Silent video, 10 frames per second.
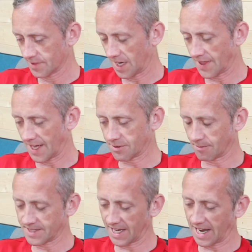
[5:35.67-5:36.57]
And that's what I'm
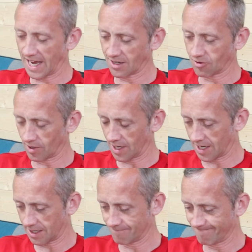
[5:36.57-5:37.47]
saying. I ain't gonna
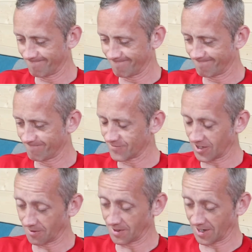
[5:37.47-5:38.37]
have...
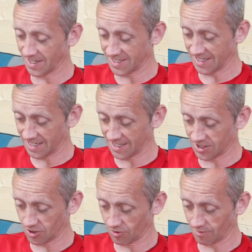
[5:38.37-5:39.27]
There we are, shielded,
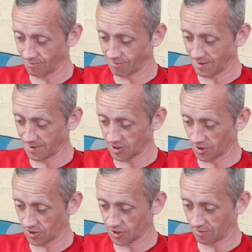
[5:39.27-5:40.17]
so maybe it
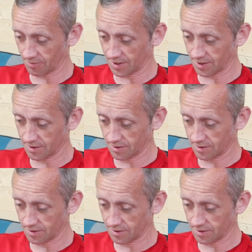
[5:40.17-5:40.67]
does something.